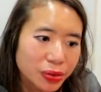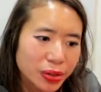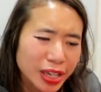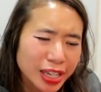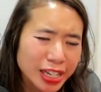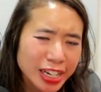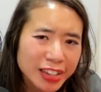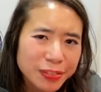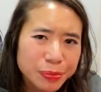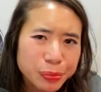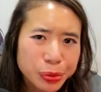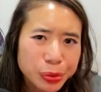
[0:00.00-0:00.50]

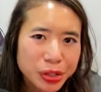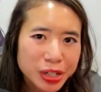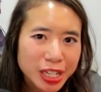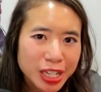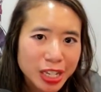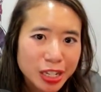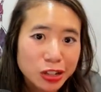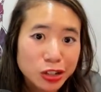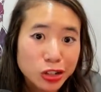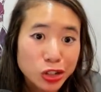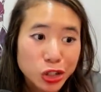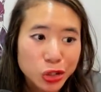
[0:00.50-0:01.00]
and I put
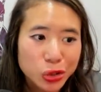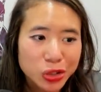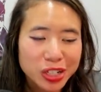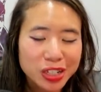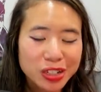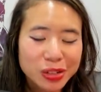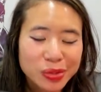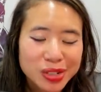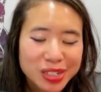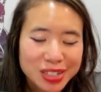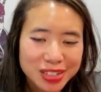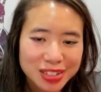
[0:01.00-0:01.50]
in unit,
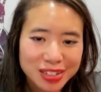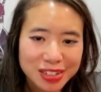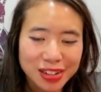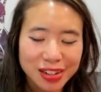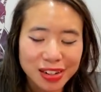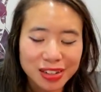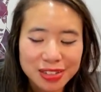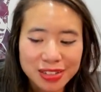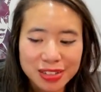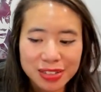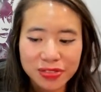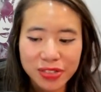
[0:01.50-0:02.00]
which is a
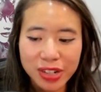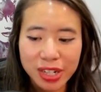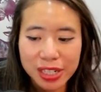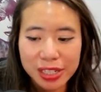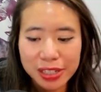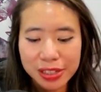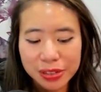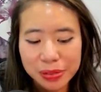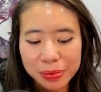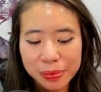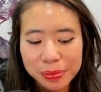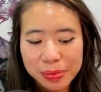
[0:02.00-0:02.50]
constant value.